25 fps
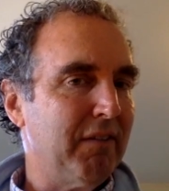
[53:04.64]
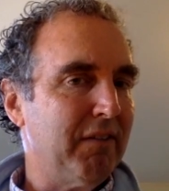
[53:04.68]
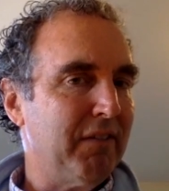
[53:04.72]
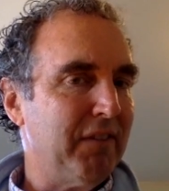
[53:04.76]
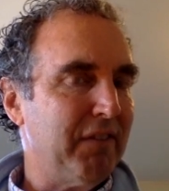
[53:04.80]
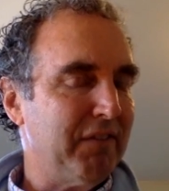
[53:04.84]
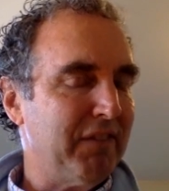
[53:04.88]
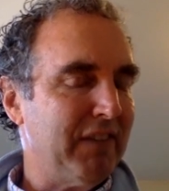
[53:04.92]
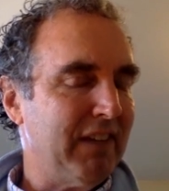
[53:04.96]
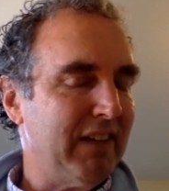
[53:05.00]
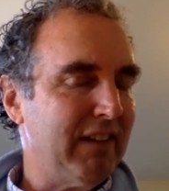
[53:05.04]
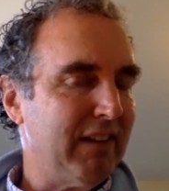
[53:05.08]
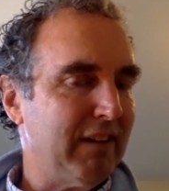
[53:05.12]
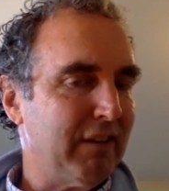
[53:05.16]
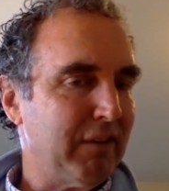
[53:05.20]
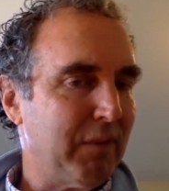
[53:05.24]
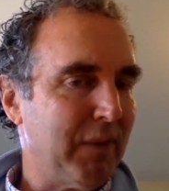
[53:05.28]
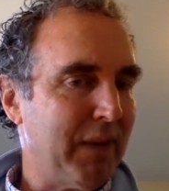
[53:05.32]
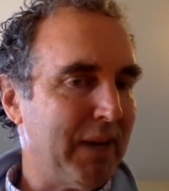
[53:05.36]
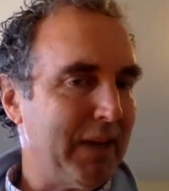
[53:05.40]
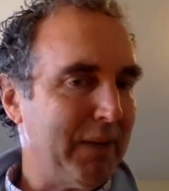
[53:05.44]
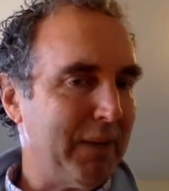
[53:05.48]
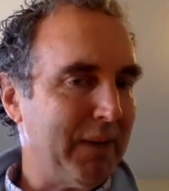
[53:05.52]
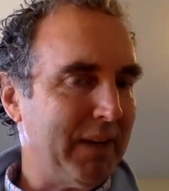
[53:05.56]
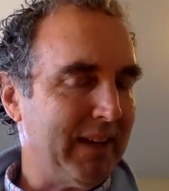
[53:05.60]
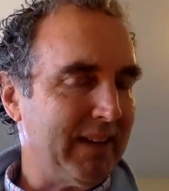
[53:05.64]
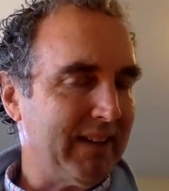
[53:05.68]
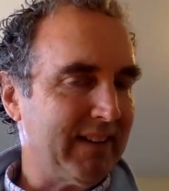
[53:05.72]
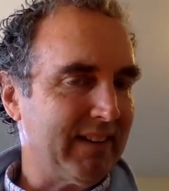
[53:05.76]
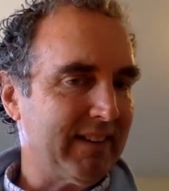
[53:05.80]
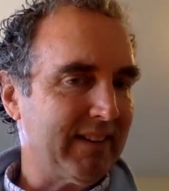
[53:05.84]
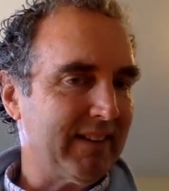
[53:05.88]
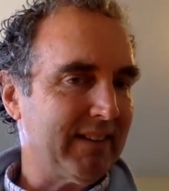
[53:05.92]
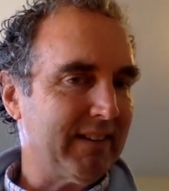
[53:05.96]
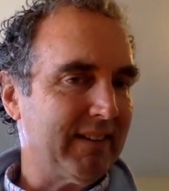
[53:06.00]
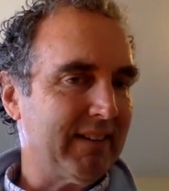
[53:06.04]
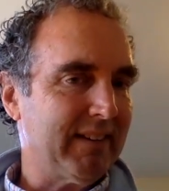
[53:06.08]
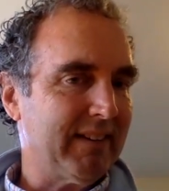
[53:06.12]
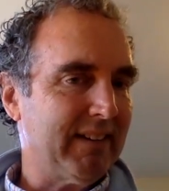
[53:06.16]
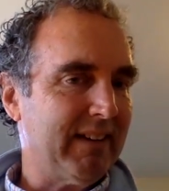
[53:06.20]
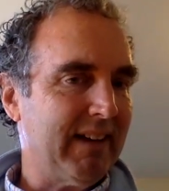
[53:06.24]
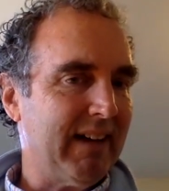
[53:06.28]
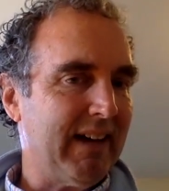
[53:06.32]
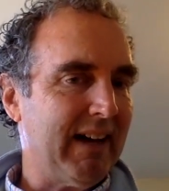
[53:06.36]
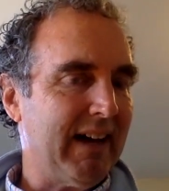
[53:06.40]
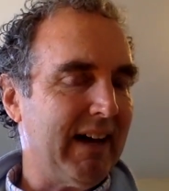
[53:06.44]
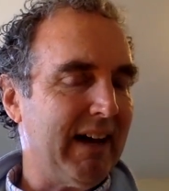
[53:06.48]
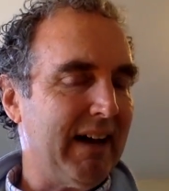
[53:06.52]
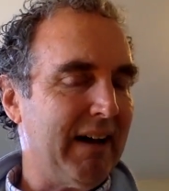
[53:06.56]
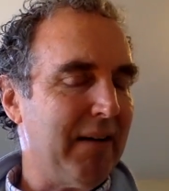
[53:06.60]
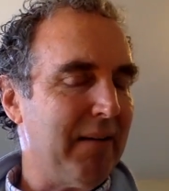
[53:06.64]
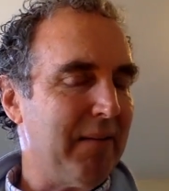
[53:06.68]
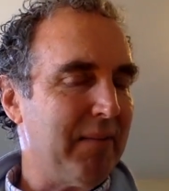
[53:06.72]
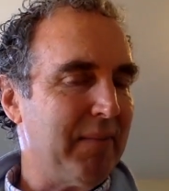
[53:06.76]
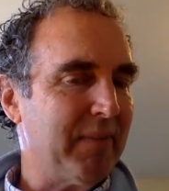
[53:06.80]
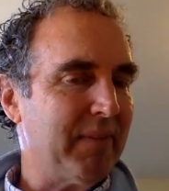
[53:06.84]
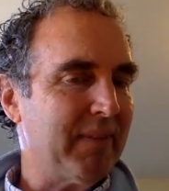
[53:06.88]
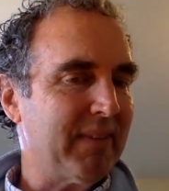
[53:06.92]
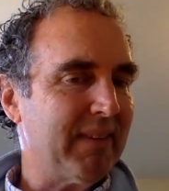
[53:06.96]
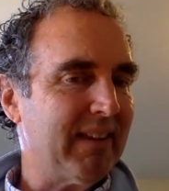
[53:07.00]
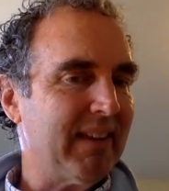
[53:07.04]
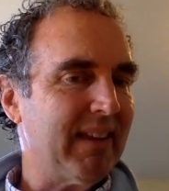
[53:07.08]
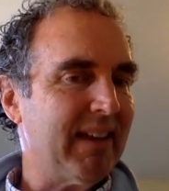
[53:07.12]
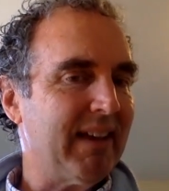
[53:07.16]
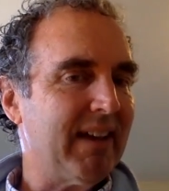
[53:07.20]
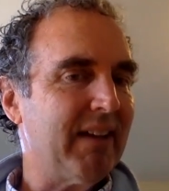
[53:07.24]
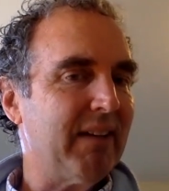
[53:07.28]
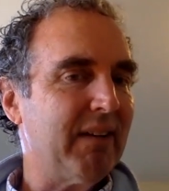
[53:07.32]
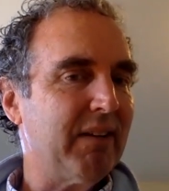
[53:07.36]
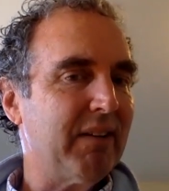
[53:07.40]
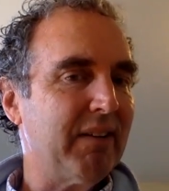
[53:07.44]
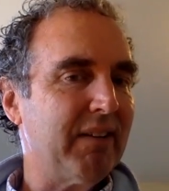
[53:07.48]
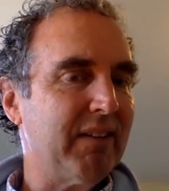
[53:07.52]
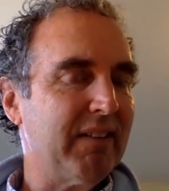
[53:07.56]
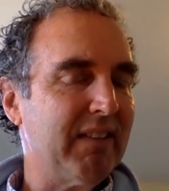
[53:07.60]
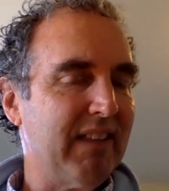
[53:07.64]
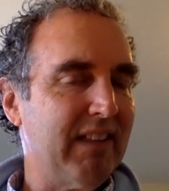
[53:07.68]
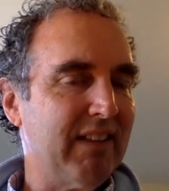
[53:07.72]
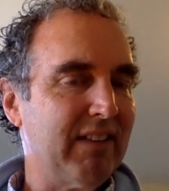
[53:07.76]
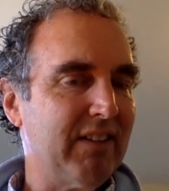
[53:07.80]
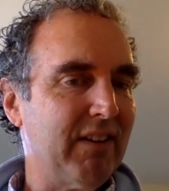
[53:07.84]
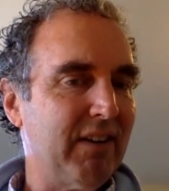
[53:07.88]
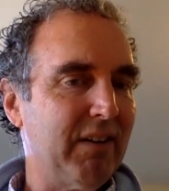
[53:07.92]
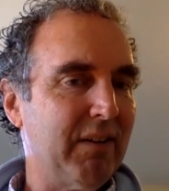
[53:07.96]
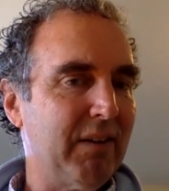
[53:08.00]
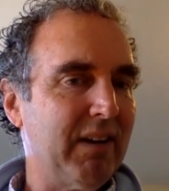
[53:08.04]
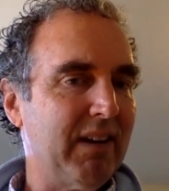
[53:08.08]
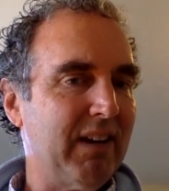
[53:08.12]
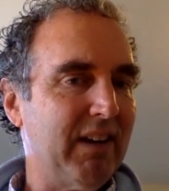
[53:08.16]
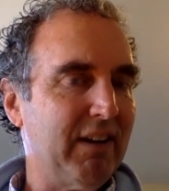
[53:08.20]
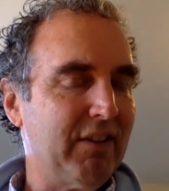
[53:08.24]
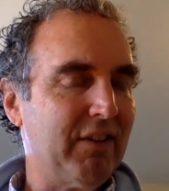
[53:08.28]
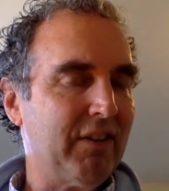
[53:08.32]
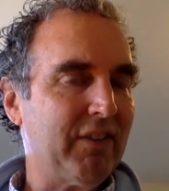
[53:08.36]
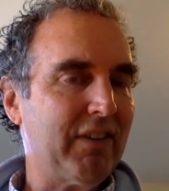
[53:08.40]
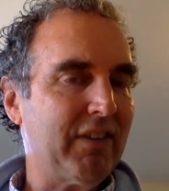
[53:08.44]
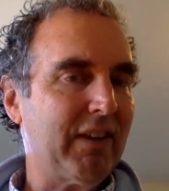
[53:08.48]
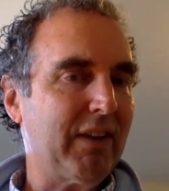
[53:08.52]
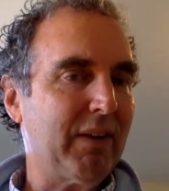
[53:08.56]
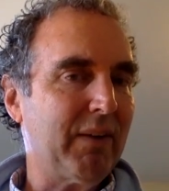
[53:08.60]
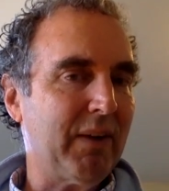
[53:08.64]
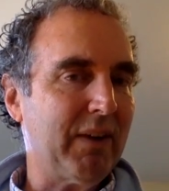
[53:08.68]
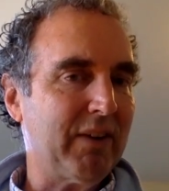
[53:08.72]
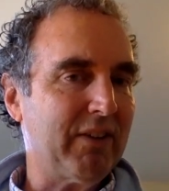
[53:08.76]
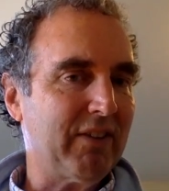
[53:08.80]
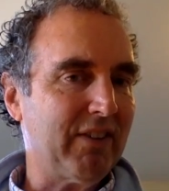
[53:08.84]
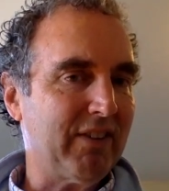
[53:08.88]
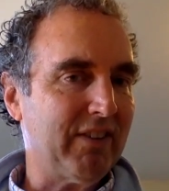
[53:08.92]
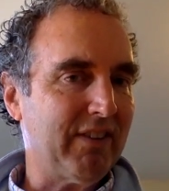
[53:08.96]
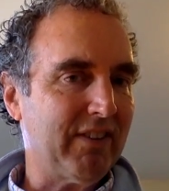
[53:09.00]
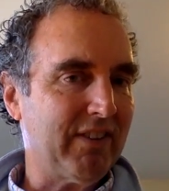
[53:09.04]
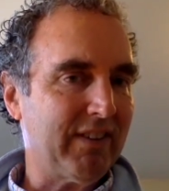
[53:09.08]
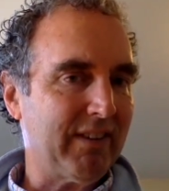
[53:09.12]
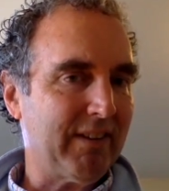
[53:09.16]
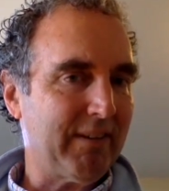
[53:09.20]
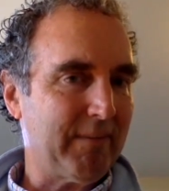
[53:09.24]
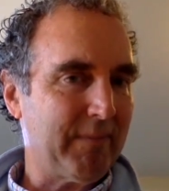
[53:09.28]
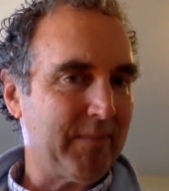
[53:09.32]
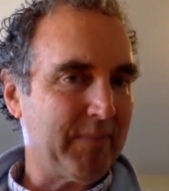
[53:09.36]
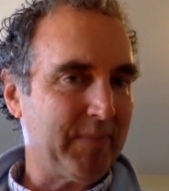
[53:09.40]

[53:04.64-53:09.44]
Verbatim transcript: 15 to 20 weeks? Um, these are interesting questions.